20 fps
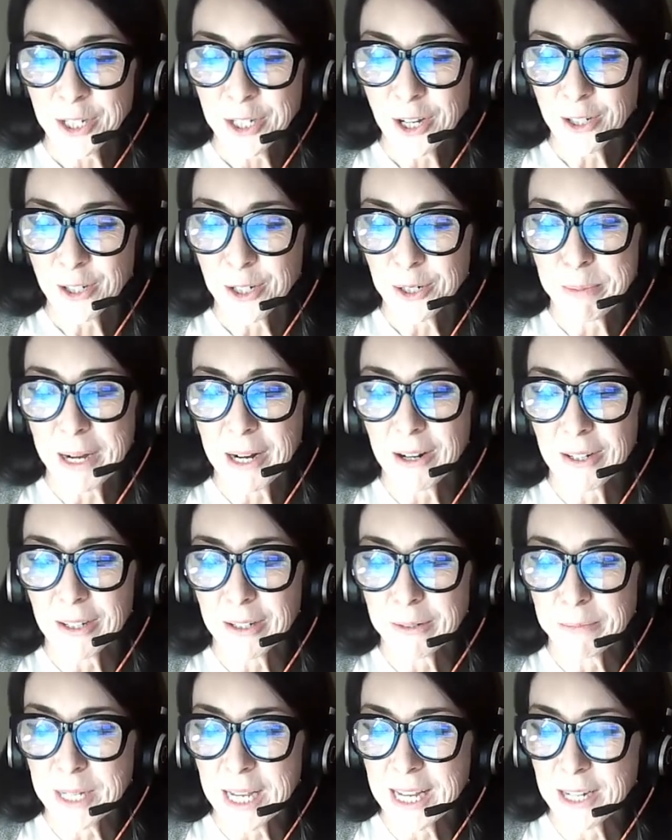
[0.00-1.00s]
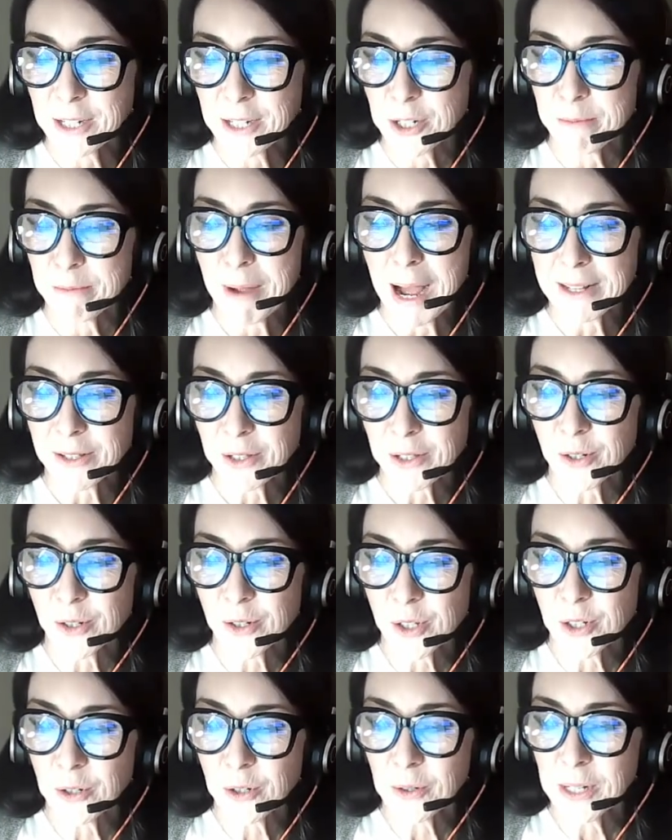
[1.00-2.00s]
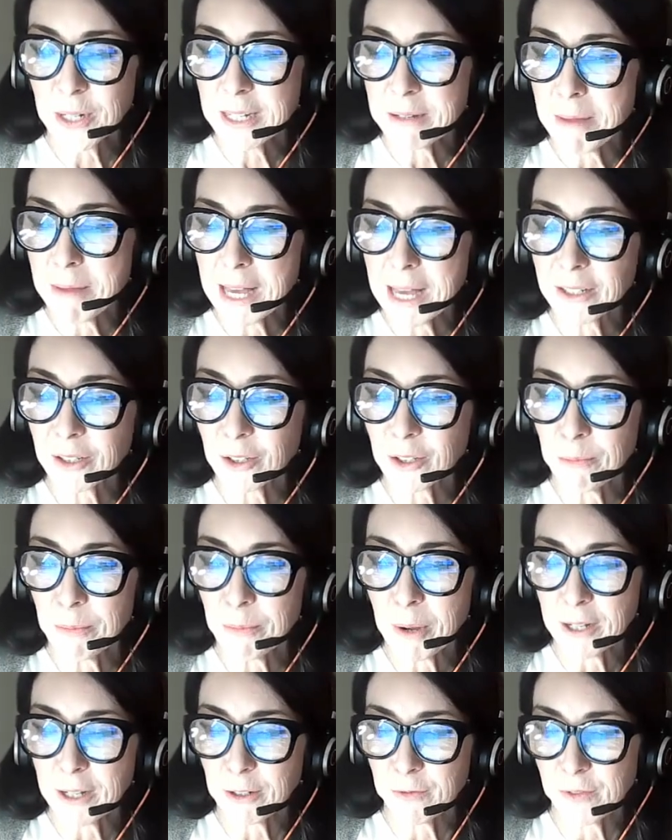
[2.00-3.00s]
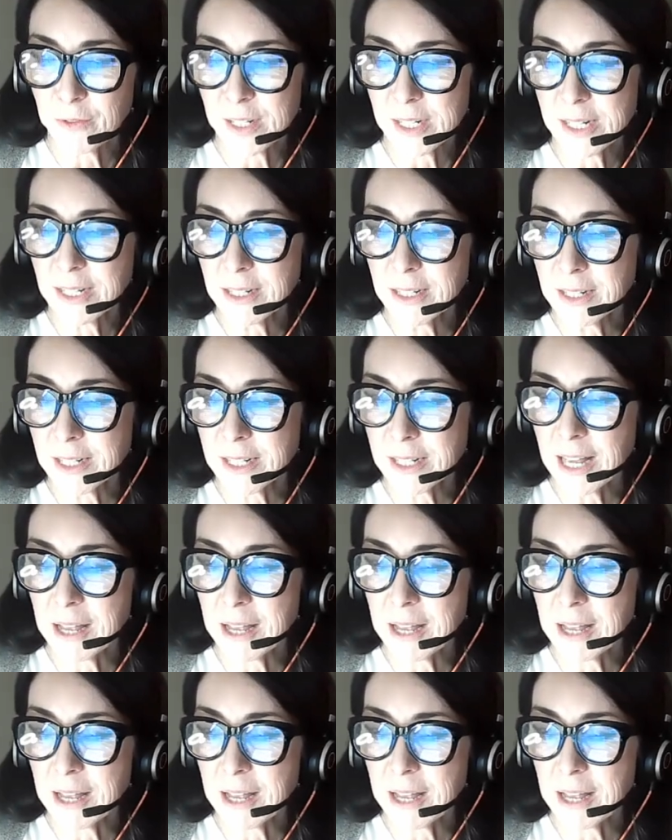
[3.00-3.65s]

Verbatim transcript: Dr. Para obtained her master's degree in medical biophysics